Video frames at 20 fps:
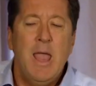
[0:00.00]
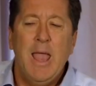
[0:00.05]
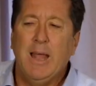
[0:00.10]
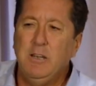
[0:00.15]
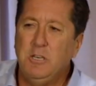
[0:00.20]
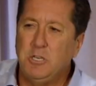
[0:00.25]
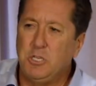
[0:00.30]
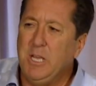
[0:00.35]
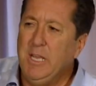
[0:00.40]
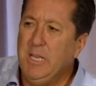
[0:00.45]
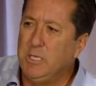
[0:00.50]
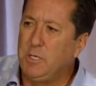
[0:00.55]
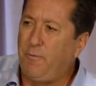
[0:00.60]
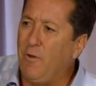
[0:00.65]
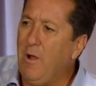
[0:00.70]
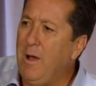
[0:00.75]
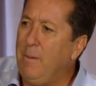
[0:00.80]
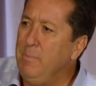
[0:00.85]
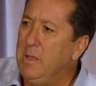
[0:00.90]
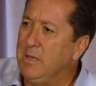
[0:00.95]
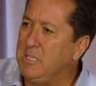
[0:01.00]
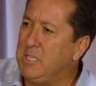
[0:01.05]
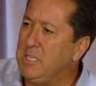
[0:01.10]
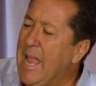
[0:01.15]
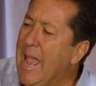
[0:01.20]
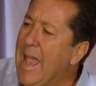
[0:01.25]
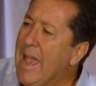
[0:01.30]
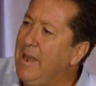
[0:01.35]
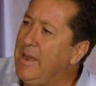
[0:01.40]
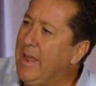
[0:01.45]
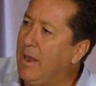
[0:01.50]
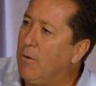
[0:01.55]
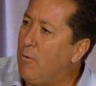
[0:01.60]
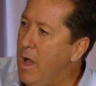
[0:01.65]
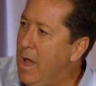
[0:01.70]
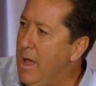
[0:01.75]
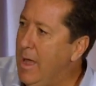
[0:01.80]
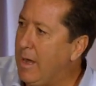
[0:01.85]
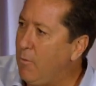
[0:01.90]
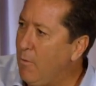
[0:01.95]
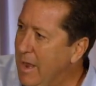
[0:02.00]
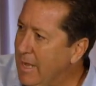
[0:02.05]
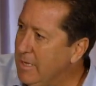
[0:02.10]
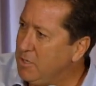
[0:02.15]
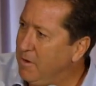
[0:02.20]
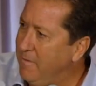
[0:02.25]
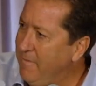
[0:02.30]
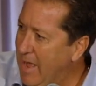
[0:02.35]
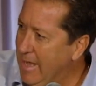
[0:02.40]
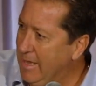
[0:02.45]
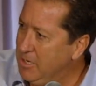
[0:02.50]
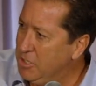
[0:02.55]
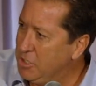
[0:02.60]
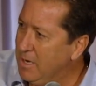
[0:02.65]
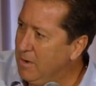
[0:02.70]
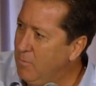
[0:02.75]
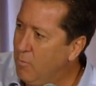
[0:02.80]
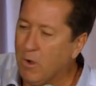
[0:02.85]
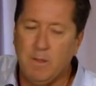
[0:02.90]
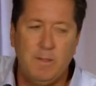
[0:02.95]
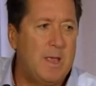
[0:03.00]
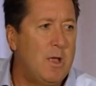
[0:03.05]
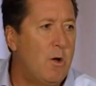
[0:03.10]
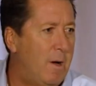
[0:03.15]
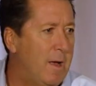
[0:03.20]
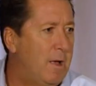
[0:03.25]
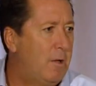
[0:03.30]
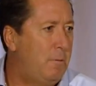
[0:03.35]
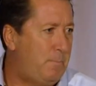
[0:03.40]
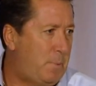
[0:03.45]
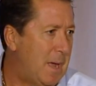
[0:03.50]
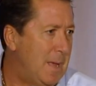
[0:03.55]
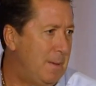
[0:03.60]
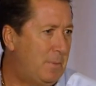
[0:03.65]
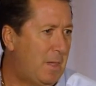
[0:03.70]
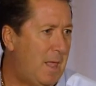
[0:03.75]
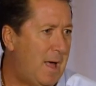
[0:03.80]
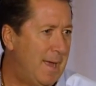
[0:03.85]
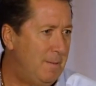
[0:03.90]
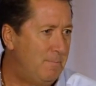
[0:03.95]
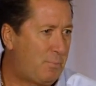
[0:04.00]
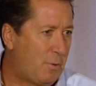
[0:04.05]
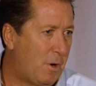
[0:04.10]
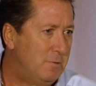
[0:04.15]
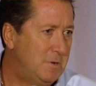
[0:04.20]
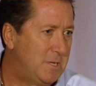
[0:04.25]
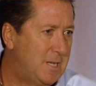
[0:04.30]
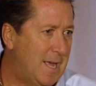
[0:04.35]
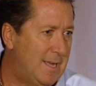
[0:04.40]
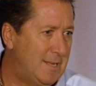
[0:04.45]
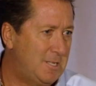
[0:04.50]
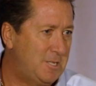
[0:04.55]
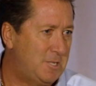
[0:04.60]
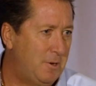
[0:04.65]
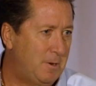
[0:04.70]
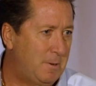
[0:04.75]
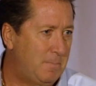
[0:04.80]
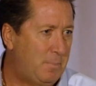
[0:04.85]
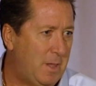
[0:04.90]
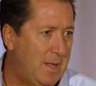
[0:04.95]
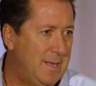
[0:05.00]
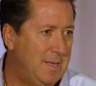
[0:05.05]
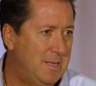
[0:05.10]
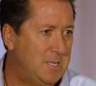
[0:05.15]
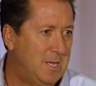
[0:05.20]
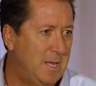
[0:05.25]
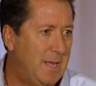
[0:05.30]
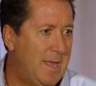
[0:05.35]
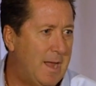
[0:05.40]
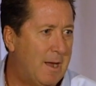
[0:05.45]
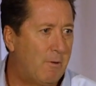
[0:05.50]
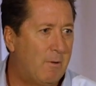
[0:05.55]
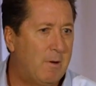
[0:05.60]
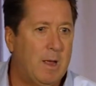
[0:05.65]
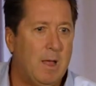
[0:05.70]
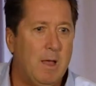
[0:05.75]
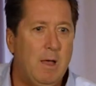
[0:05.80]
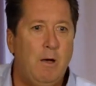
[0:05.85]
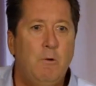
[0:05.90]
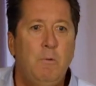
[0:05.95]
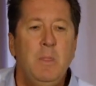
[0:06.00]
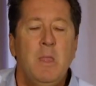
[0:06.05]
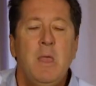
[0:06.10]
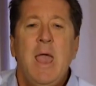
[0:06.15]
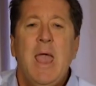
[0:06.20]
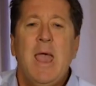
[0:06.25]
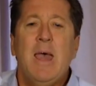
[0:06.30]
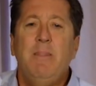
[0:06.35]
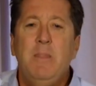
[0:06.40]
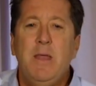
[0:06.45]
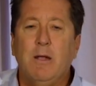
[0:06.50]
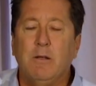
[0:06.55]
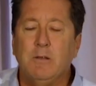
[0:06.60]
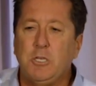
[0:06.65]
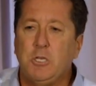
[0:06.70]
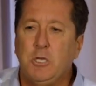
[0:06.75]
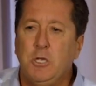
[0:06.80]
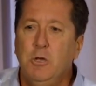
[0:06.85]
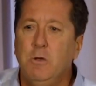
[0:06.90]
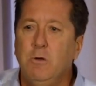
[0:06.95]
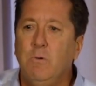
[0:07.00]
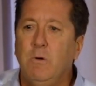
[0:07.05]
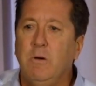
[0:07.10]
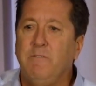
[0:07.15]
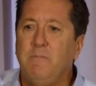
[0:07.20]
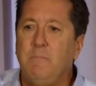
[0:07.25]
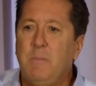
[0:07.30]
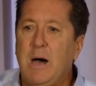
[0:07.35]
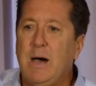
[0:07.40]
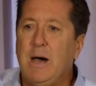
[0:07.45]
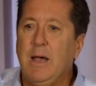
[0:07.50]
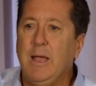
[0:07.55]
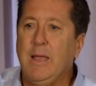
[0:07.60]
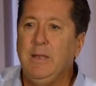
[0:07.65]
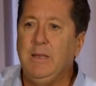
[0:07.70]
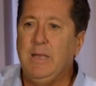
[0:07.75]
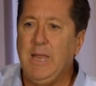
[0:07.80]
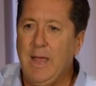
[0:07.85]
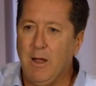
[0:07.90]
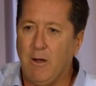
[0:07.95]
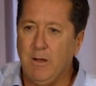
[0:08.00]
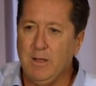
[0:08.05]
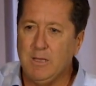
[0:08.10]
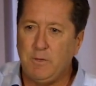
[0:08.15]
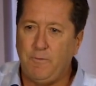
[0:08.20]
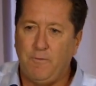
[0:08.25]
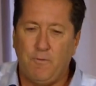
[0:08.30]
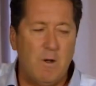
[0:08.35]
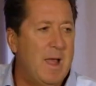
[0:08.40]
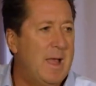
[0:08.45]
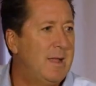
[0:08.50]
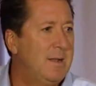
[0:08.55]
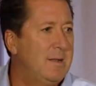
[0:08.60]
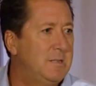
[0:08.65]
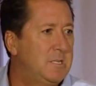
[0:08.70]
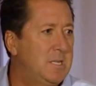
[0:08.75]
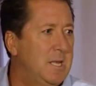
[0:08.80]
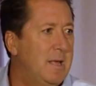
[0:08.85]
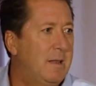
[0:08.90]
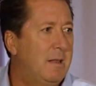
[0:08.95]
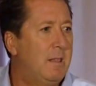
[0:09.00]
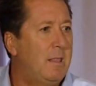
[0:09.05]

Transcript: And she's from the Standing Rock Reservation where the oil pipeline protest took place a year ago. And they're two of my dearest friends in